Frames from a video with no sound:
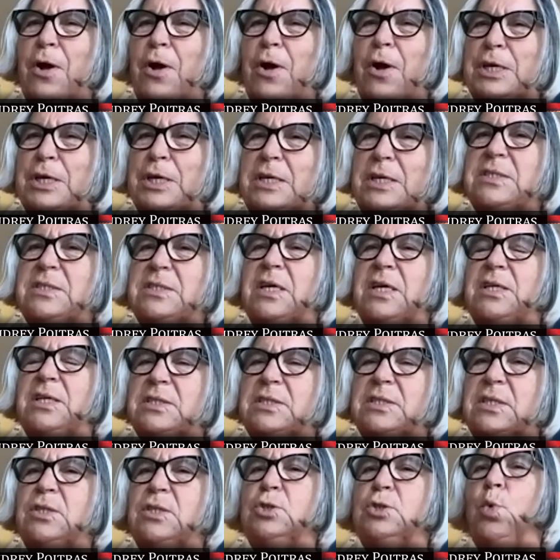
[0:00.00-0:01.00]
key
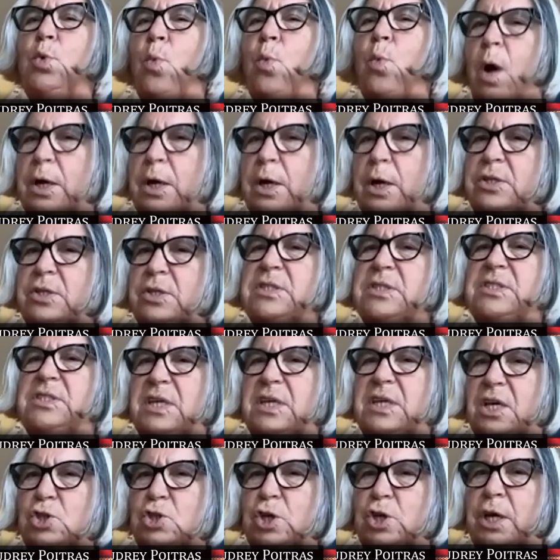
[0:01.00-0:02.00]
citizens who wanted to see a
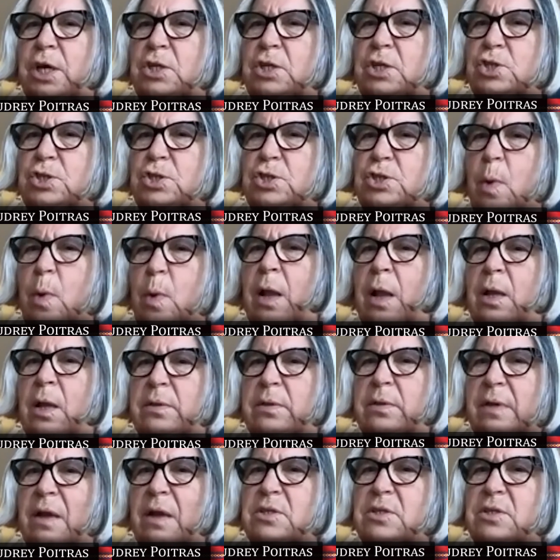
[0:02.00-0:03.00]
change as well at
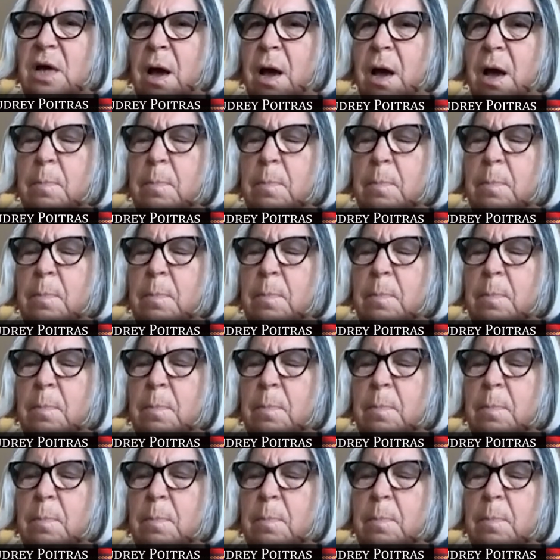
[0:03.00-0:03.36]
that time.